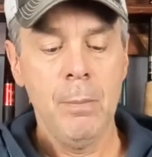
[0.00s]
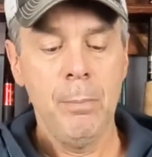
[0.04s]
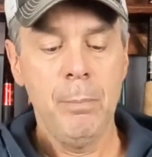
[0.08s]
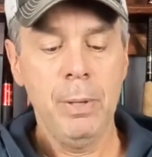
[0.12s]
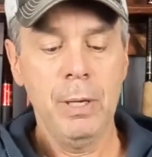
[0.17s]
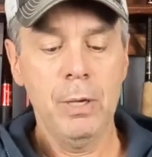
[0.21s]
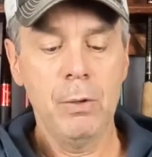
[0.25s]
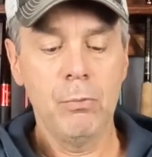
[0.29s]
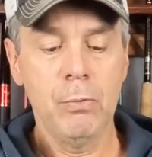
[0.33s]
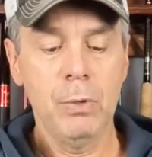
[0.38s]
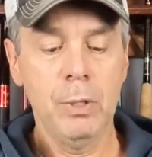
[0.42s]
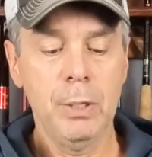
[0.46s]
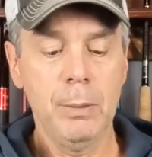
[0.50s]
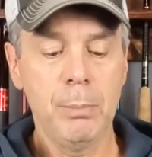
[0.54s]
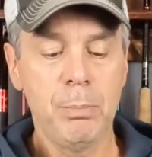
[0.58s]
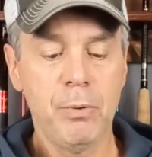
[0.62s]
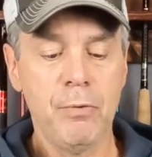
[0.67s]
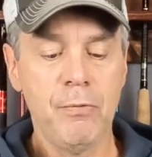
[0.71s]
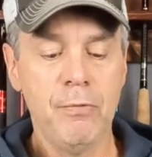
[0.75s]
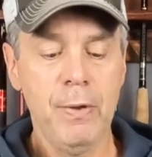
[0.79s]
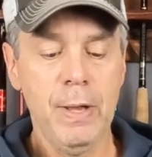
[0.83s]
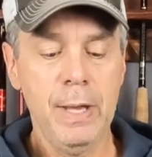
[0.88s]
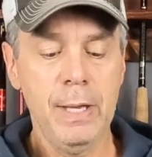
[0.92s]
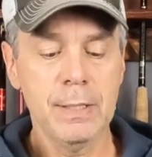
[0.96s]
But it really
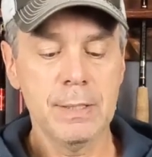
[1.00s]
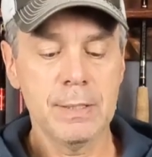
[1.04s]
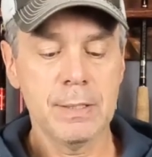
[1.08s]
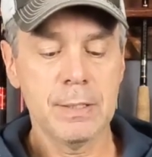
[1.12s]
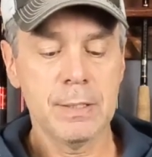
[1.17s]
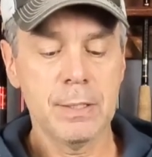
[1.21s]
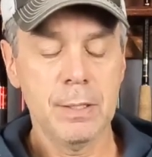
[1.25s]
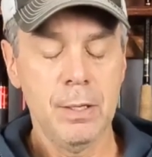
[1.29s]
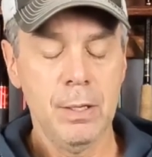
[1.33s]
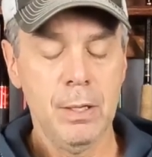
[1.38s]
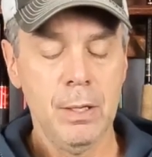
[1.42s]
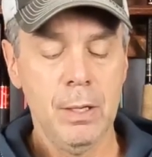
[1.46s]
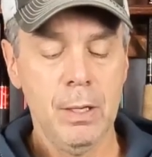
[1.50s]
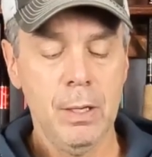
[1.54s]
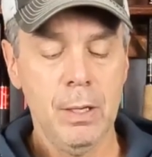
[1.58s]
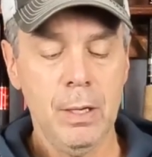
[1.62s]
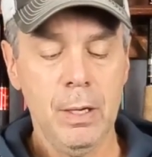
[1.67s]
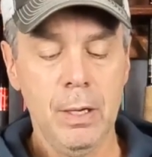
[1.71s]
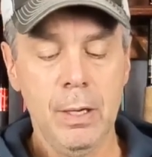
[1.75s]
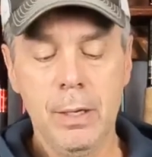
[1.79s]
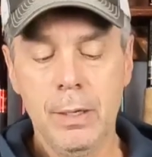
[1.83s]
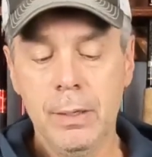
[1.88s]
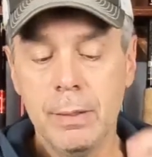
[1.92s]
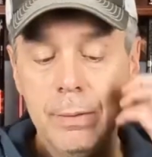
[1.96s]
prevents
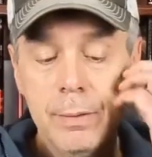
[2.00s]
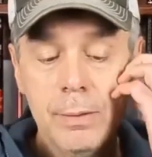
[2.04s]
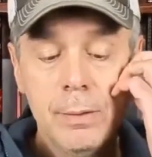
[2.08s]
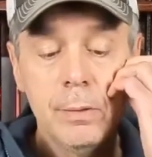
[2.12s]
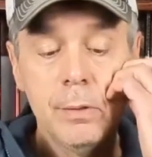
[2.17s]
uh,